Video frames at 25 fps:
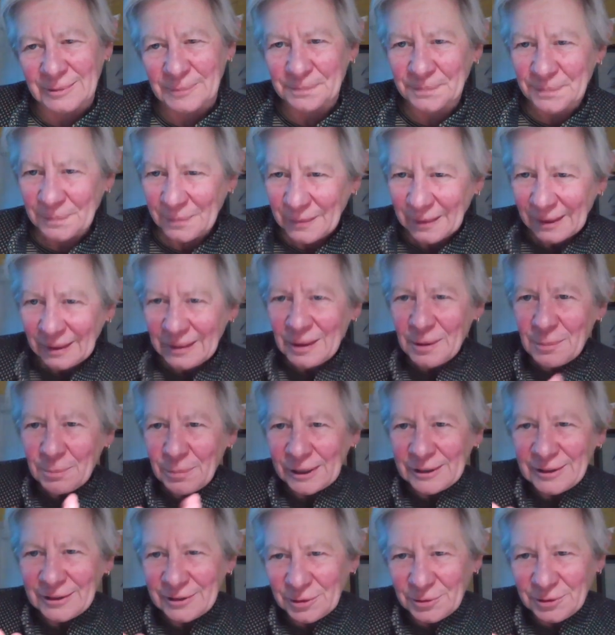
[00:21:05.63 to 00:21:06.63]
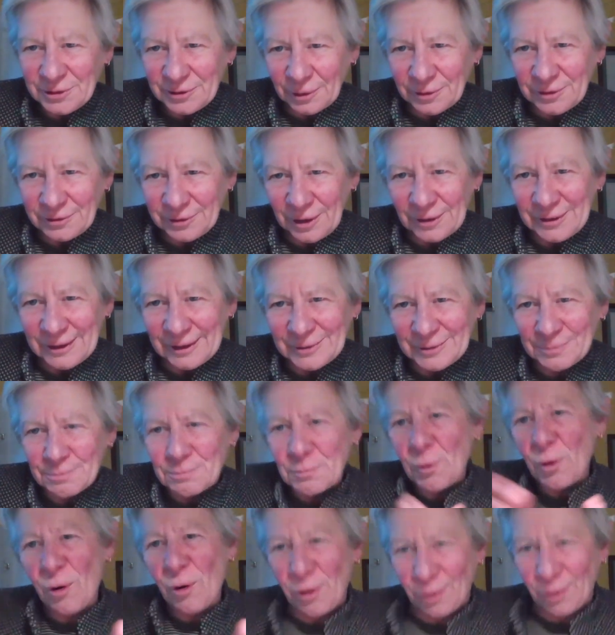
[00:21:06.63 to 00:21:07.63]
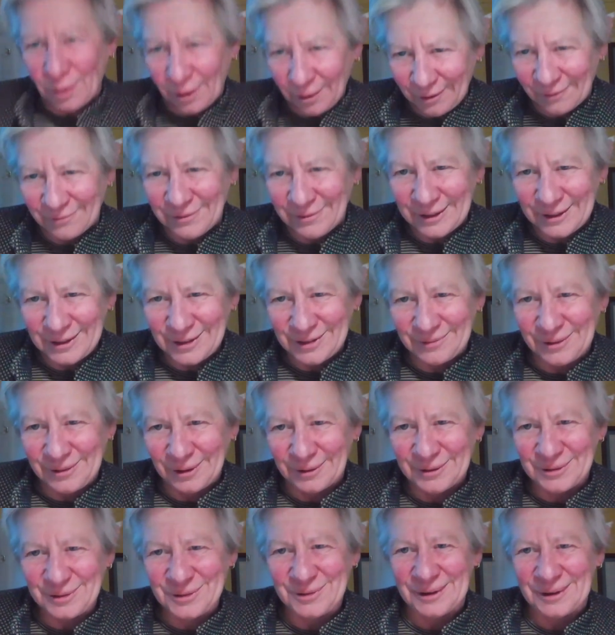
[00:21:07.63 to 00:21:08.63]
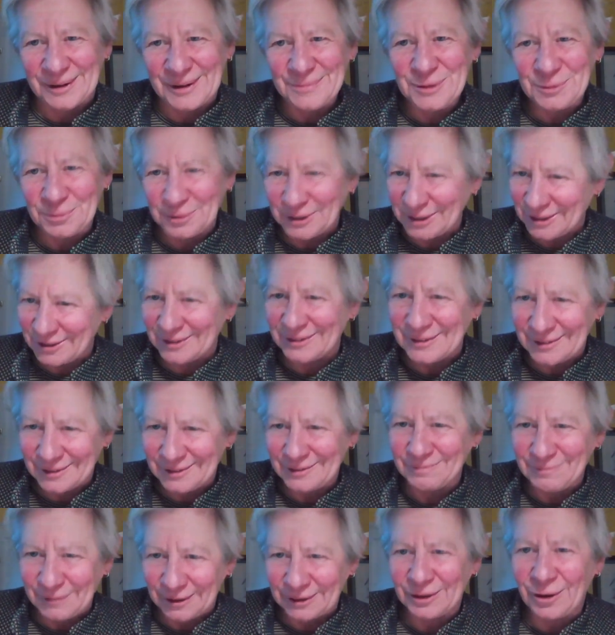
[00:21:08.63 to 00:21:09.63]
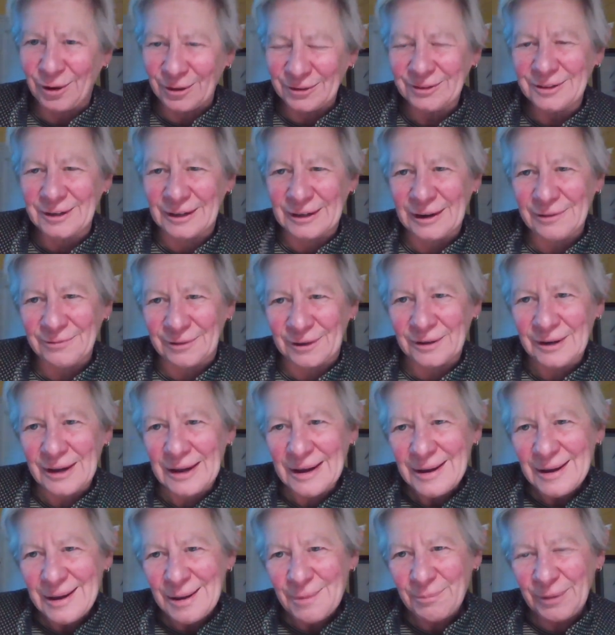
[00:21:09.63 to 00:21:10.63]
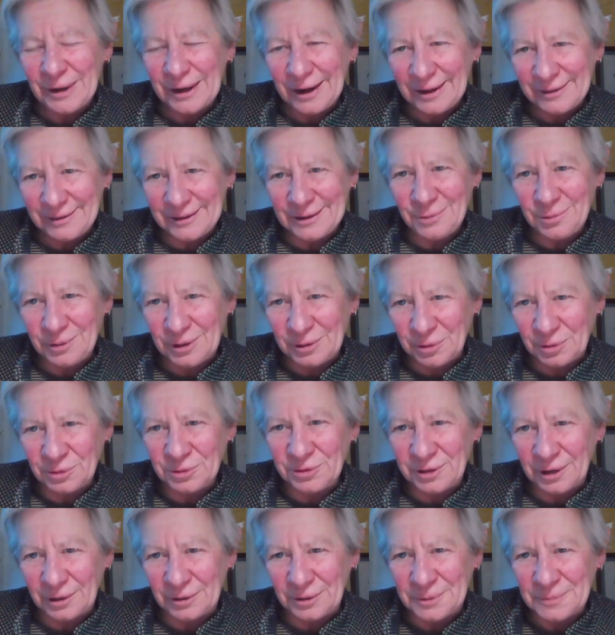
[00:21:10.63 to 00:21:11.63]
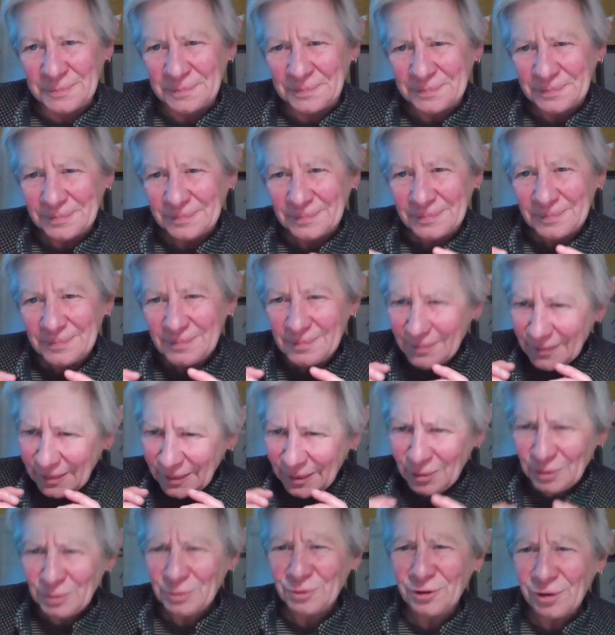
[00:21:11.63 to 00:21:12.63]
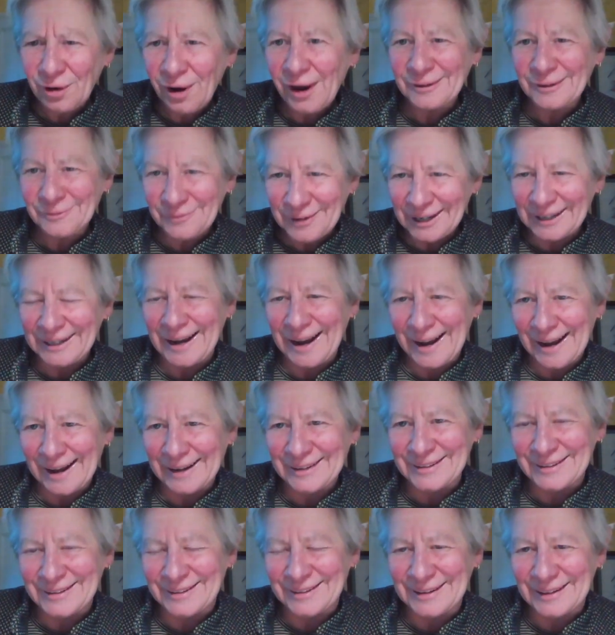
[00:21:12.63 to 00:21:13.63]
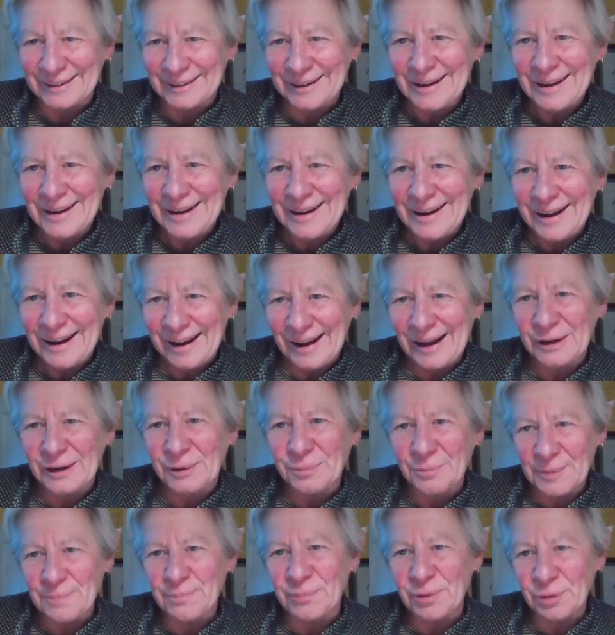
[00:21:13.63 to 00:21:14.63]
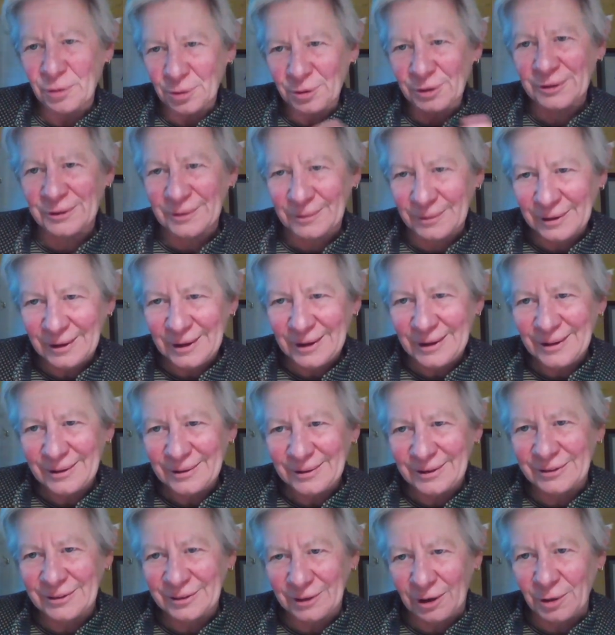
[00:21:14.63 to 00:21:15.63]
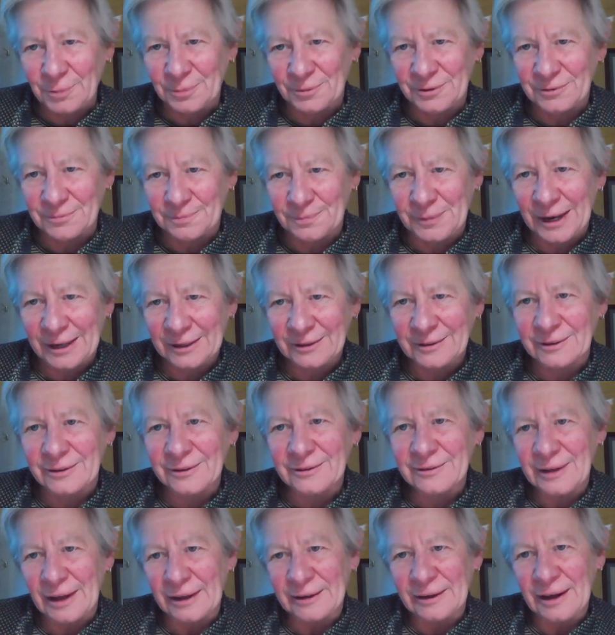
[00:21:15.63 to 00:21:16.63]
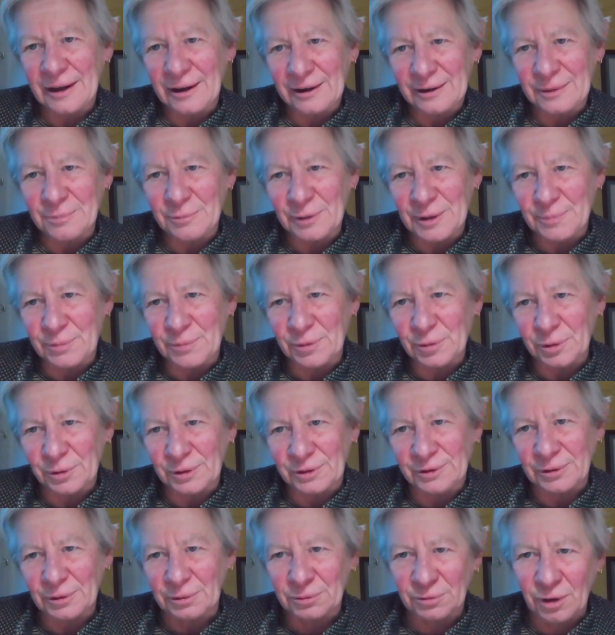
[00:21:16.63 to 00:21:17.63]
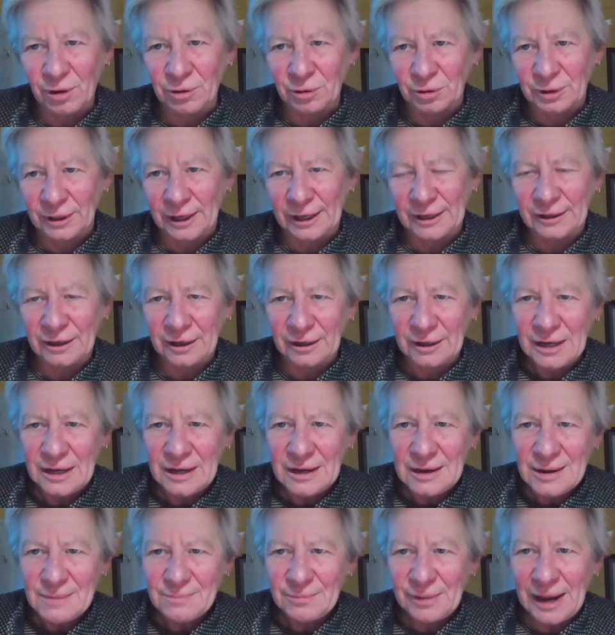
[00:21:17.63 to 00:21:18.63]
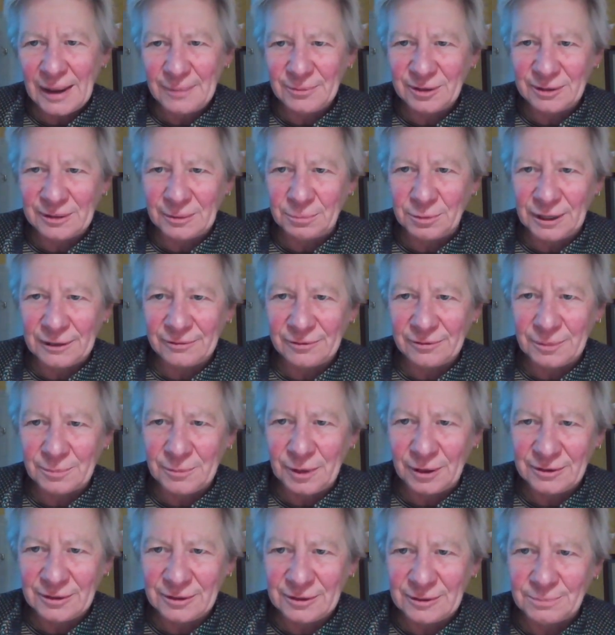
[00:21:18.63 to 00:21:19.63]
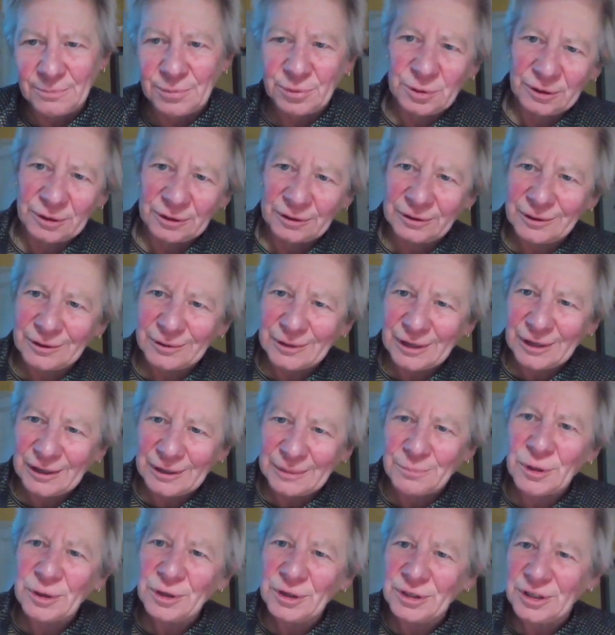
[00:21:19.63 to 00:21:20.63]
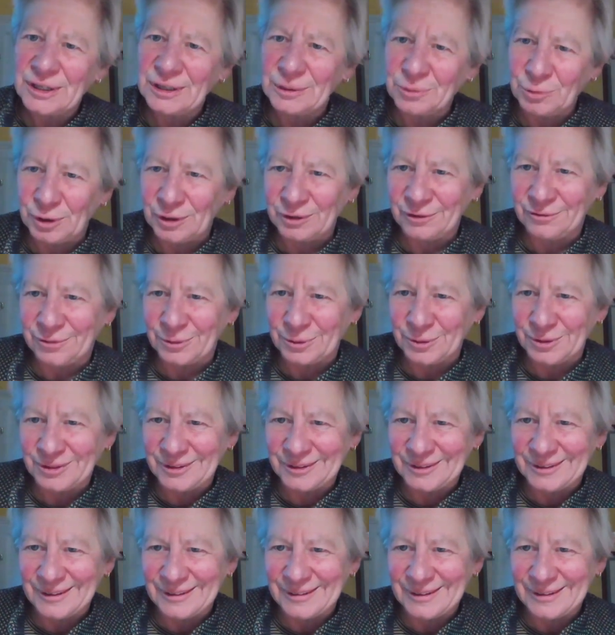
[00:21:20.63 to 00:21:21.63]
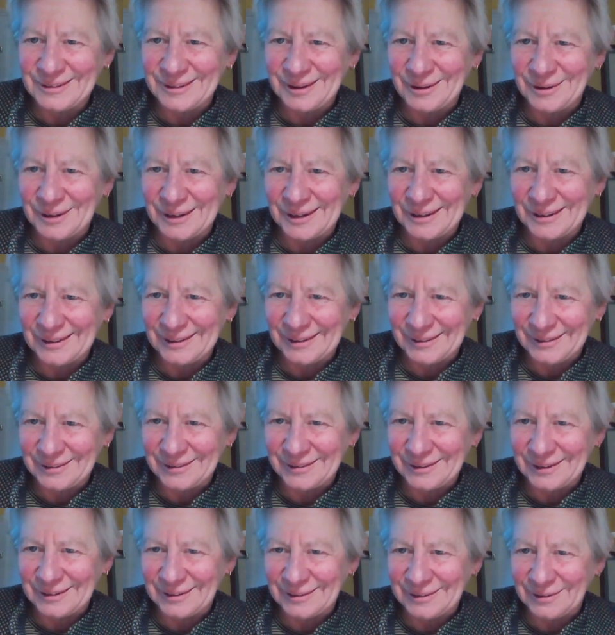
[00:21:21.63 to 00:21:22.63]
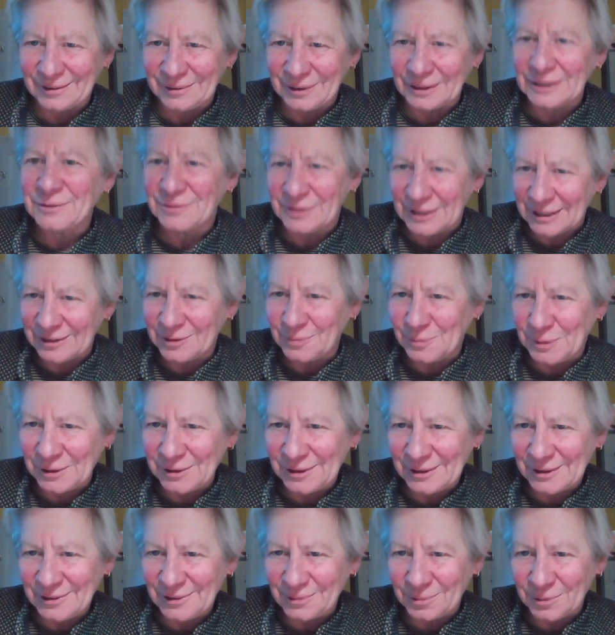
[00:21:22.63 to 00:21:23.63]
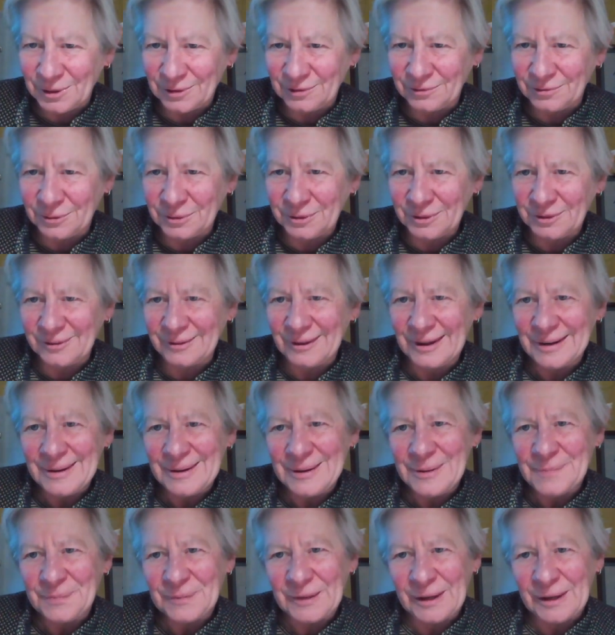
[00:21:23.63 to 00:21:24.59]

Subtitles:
system. But it's also, so there's more of each of those streams, which is a constant effort. But I think we're also trying really hard to think, how can we broaden the scopes of practice and how can we broaden the role? And perhaps one of the most important emerging workforces in this area is the lived experience workforce.